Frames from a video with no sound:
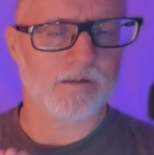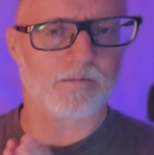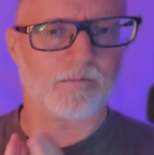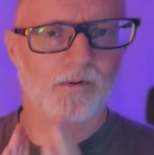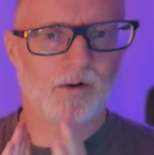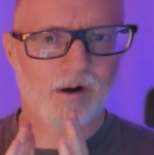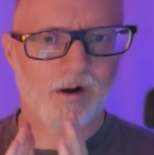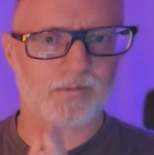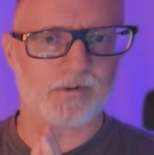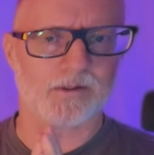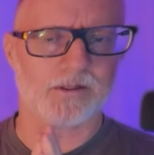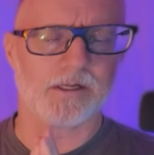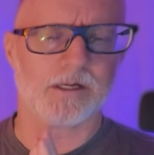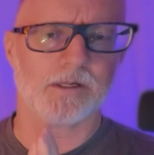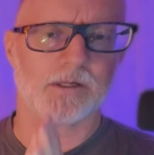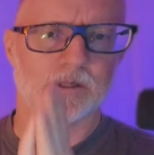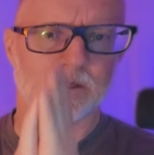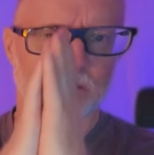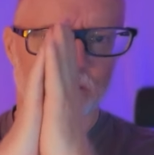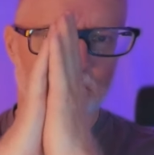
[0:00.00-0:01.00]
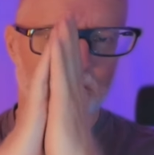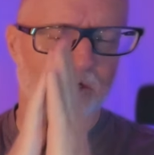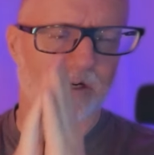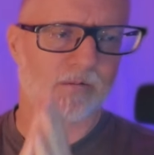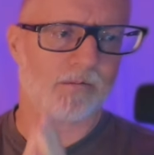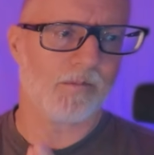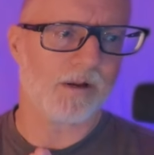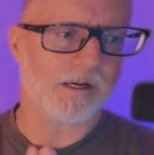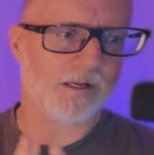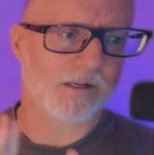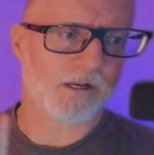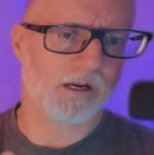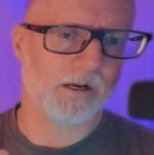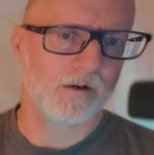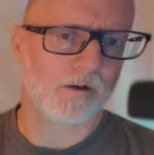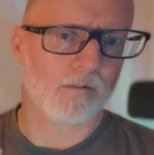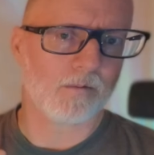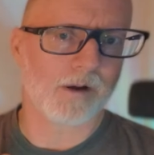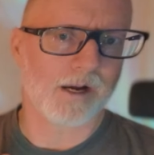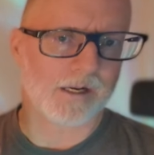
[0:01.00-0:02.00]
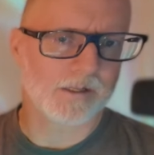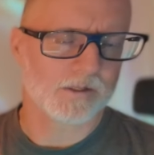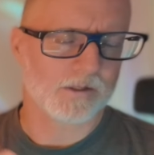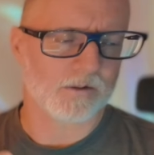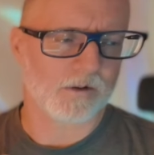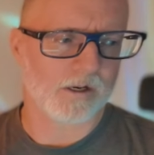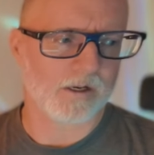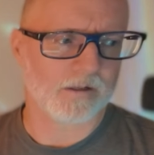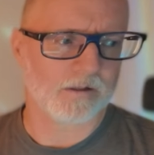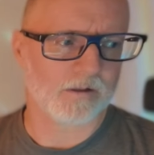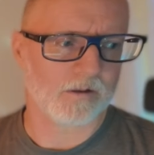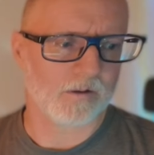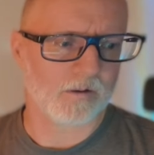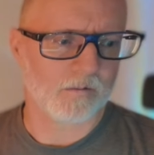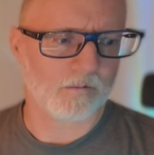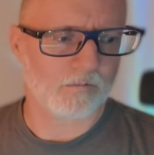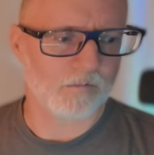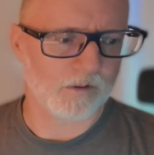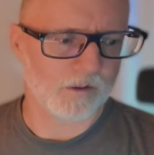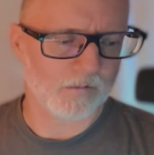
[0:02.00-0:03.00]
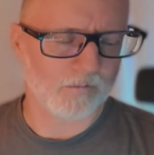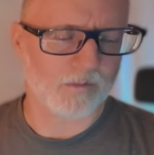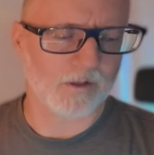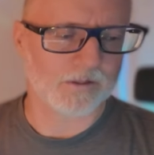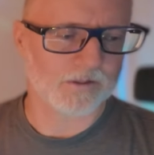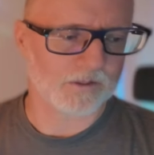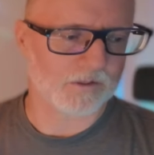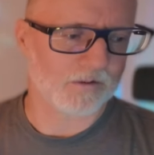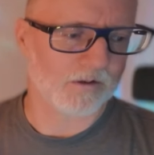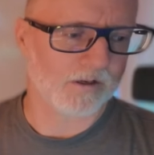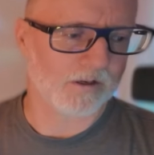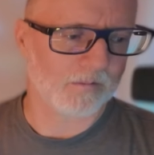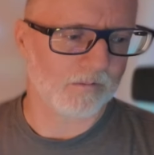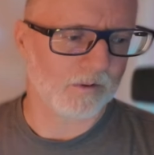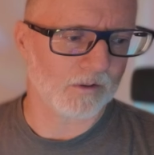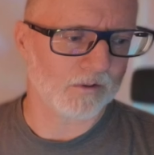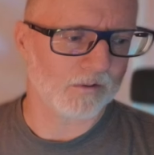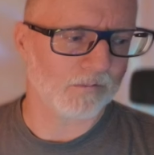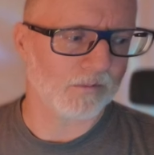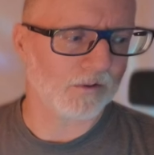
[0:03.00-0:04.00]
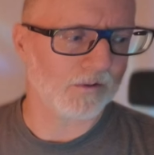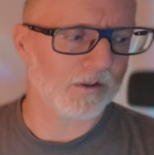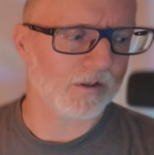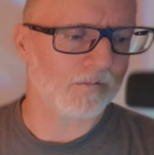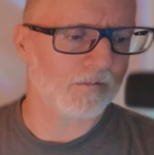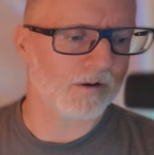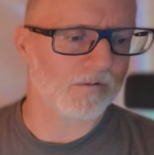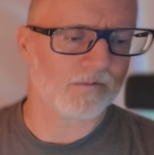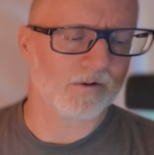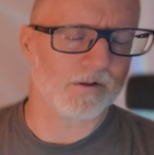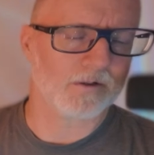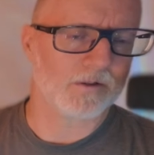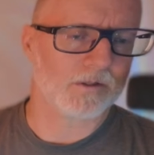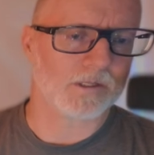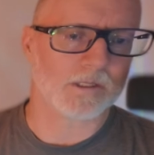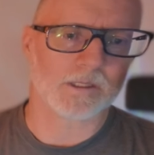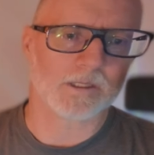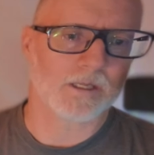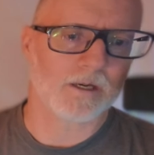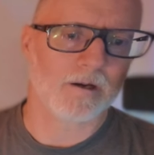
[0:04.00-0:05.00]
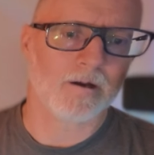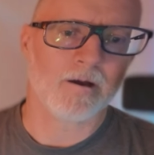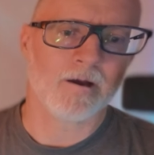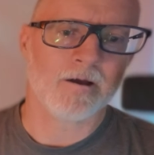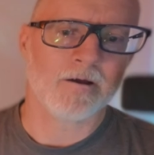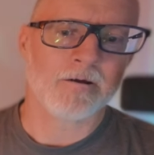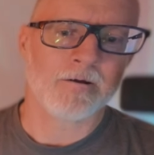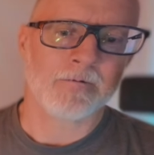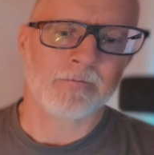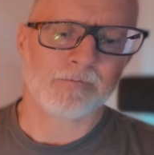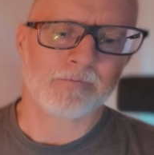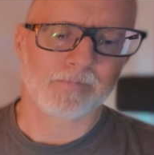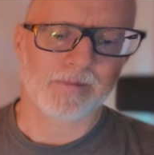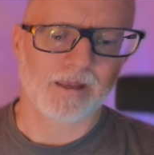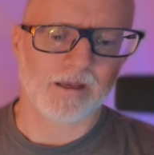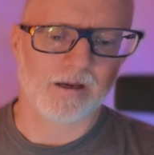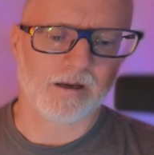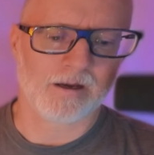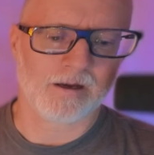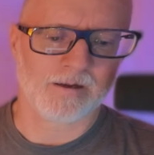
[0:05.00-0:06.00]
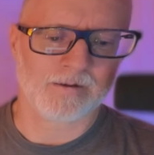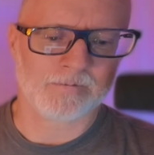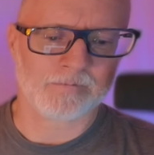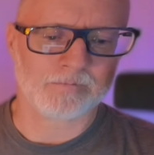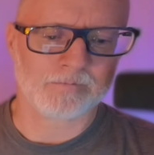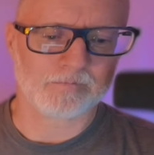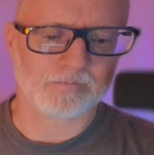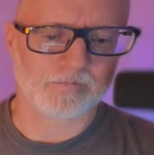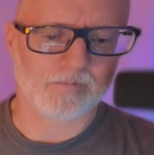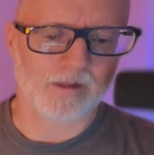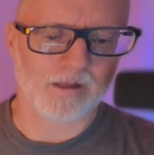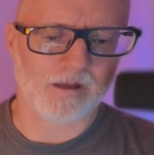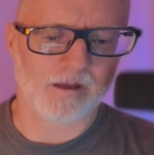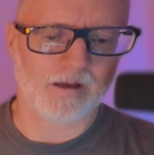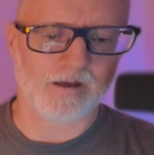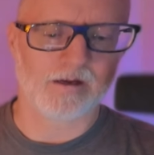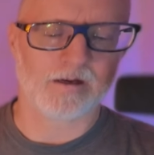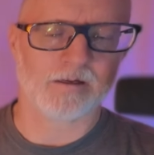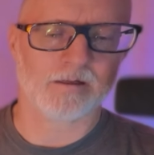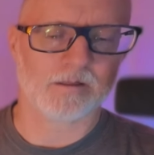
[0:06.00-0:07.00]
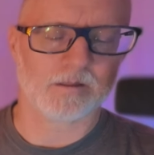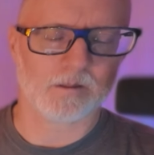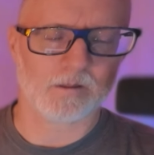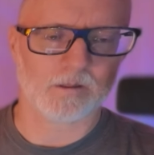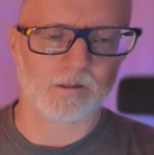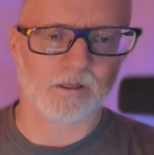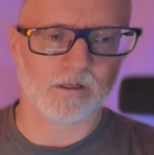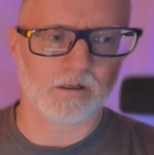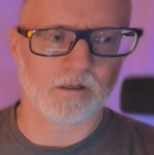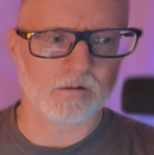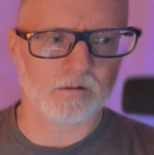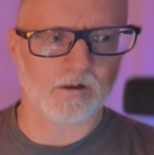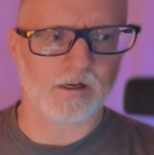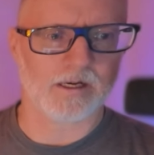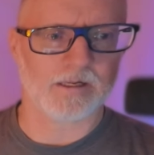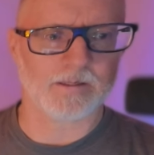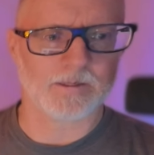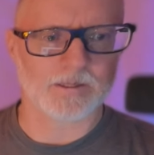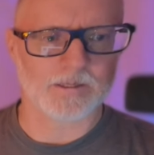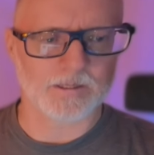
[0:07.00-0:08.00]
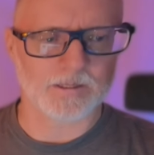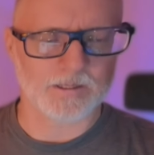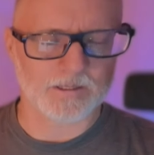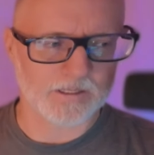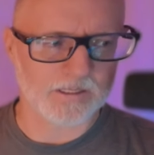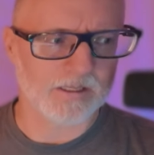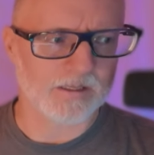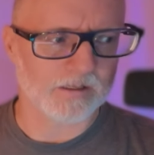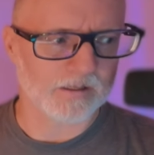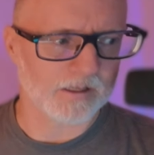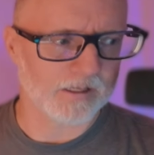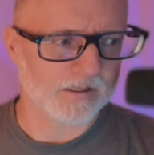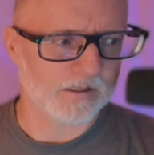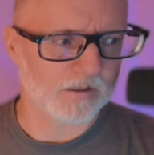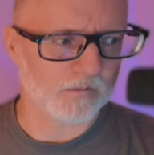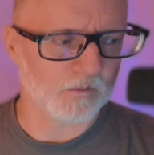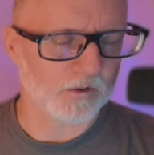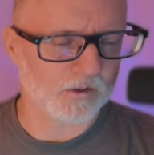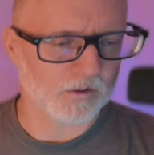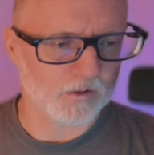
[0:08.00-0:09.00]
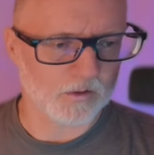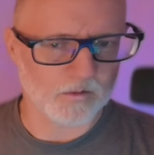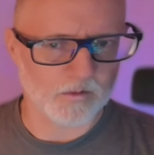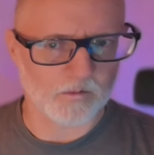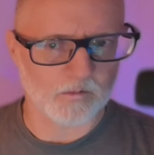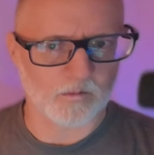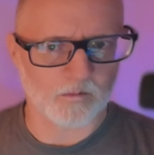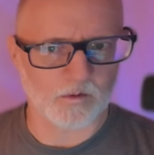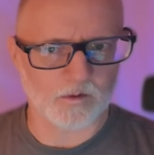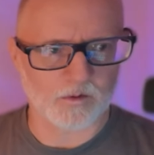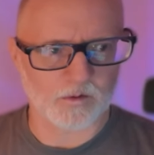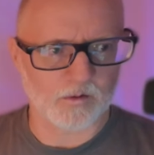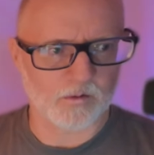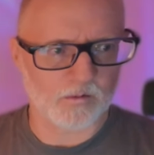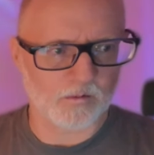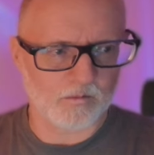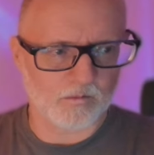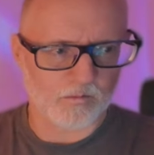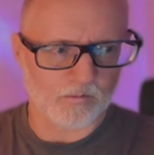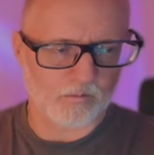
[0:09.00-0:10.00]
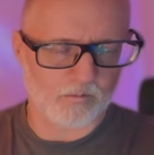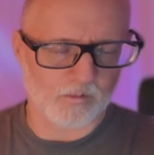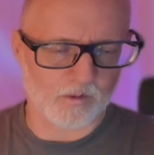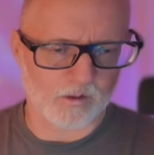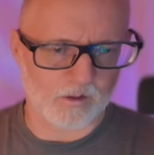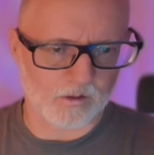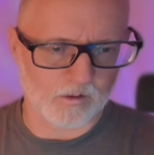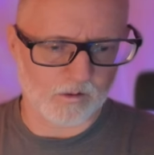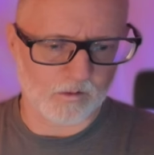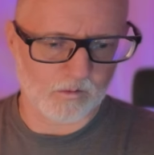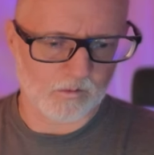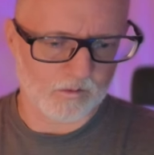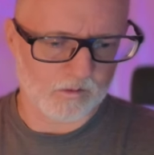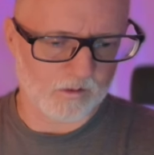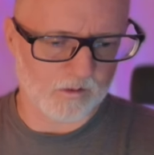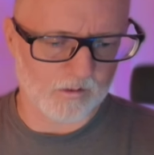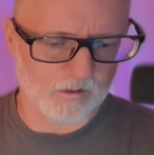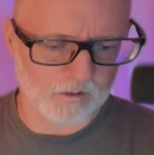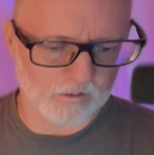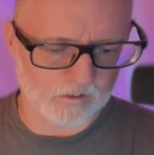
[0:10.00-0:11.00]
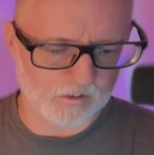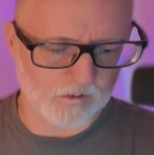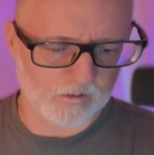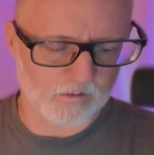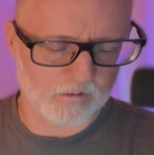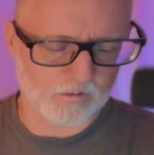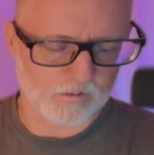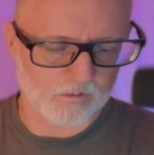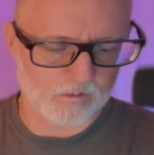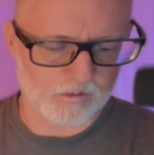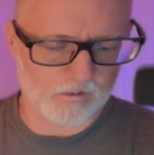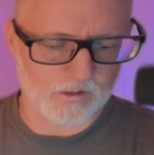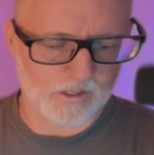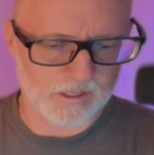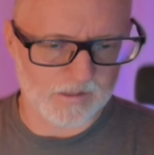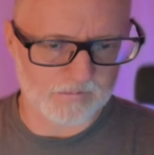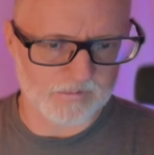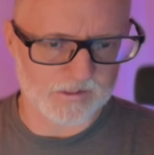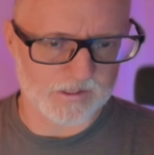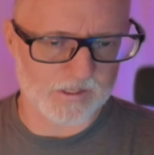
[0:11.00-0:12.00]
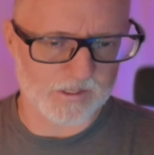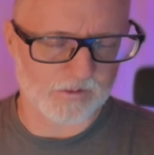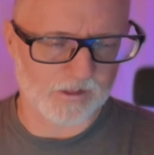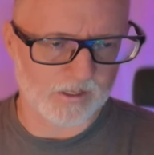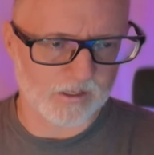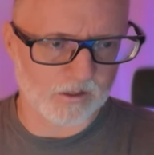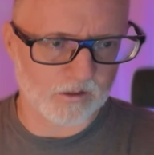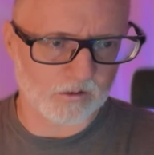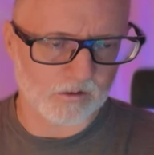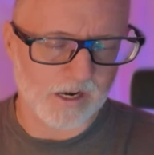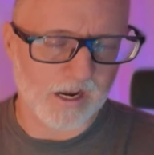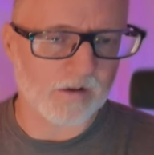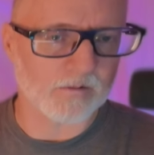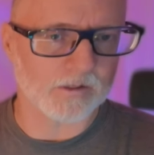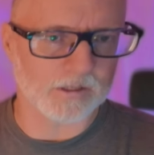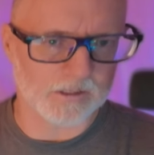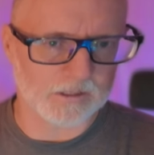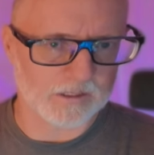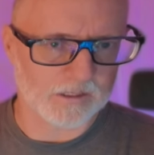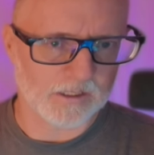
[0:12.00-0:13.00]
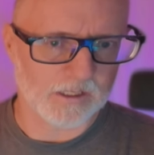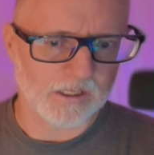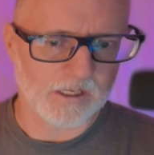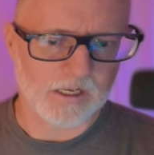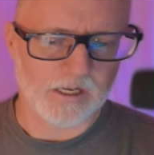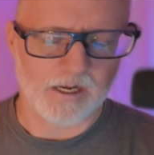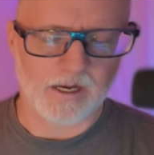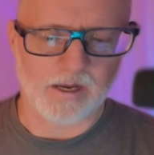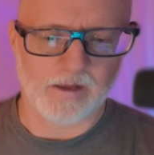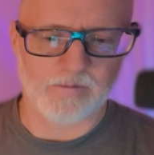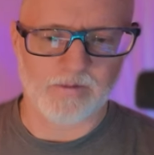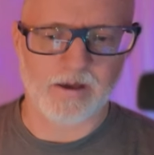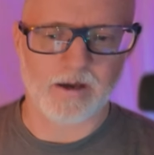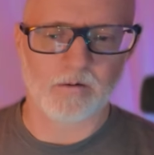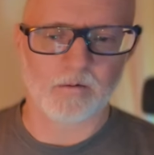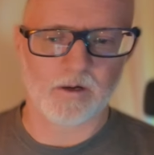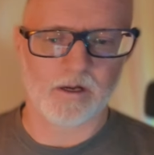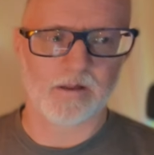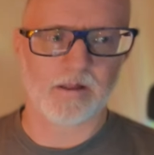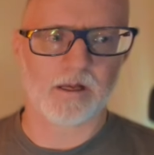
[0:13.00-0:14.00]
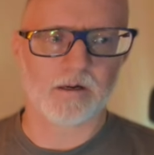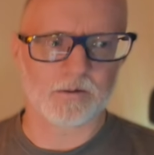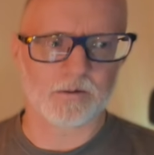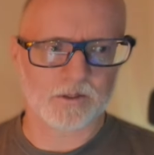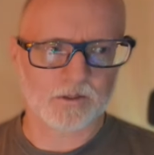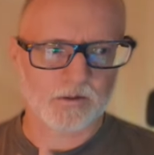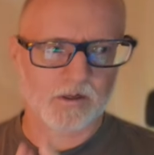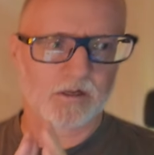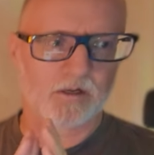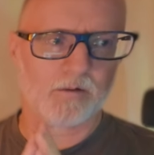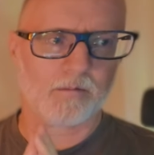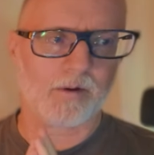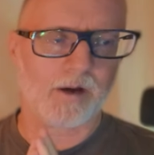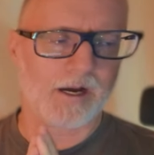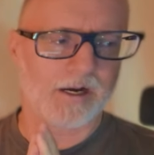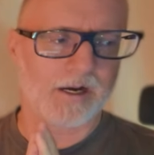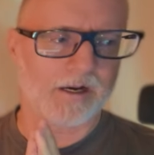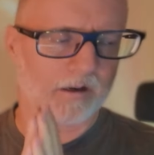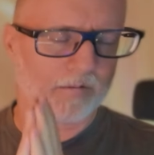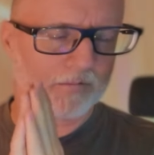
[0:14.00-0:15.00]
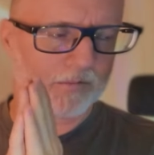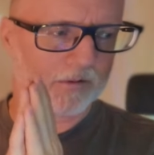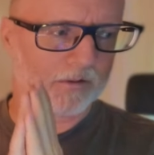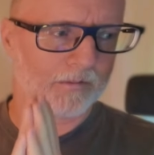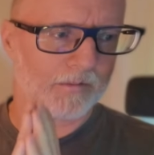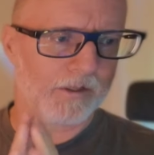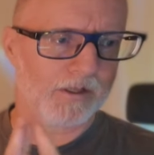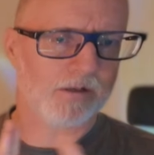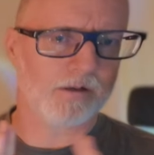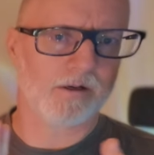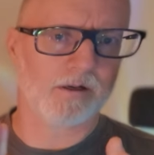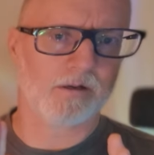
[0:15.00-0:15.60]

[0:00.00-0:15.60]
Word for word: properly, just to straight up maintain your back strength and your your butt strength, build a booty, my friend used to say. And and you know, and to sit like with your with your you know uh, your your hips and everything grounded. And that way that'll straighten your back up a little bit and